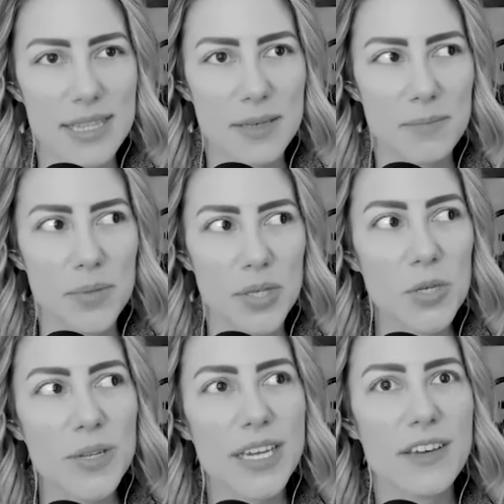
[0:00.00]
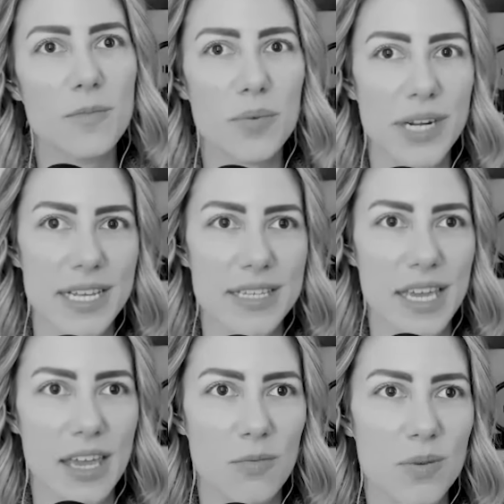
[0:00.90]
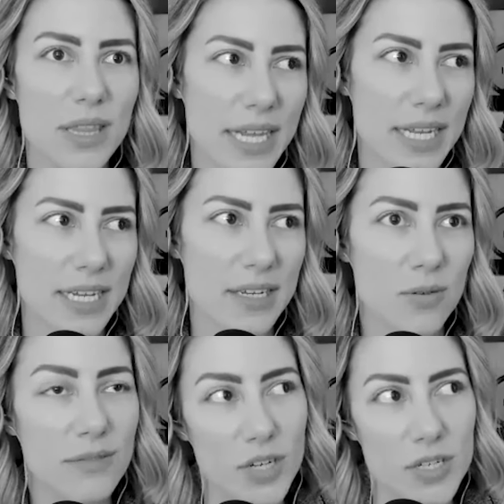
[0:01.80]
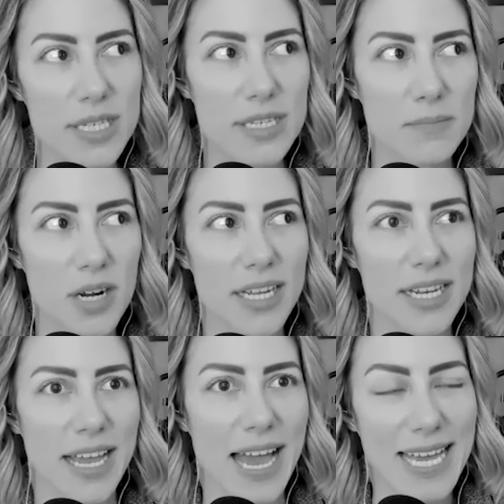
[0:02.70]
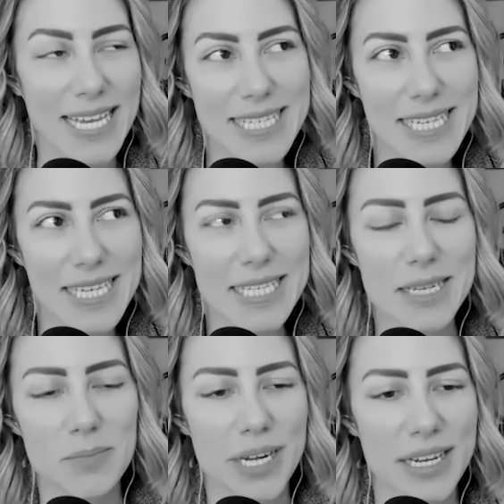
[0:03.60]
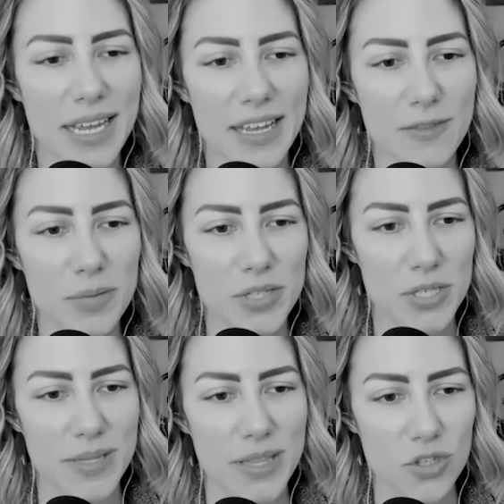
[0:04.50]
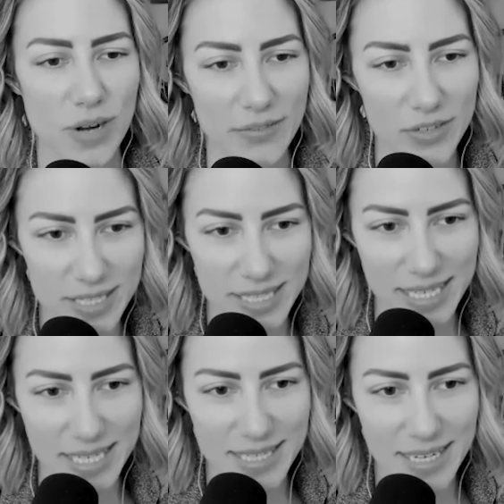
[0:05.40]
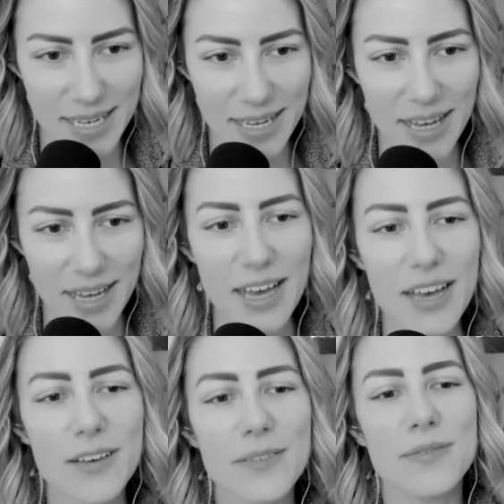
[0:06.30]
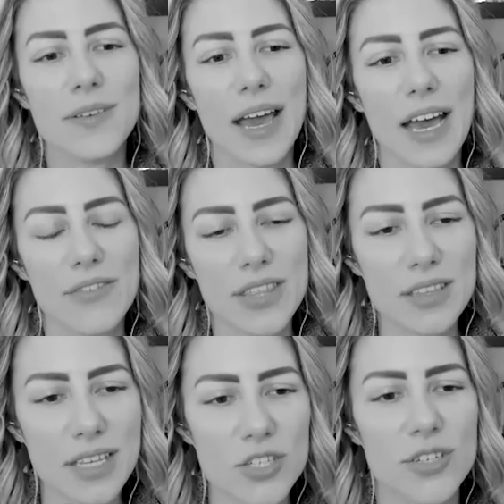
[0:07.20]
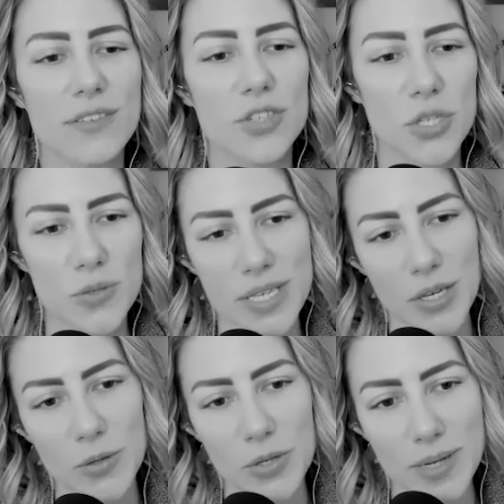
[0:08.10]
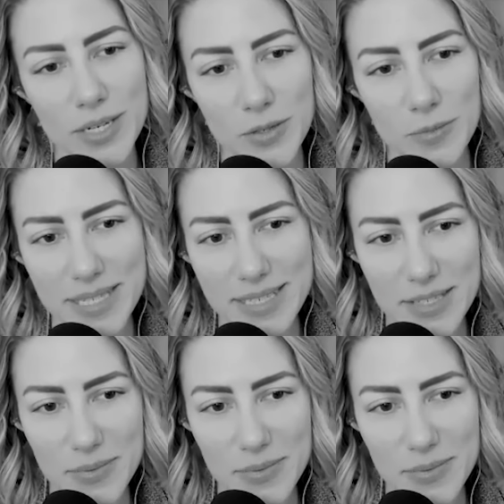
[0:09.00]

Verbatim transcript: the beauty of branding related or versus marketing I see is that branding kind of puts you in the driver's seat of having the luxury of choosing who you want to do business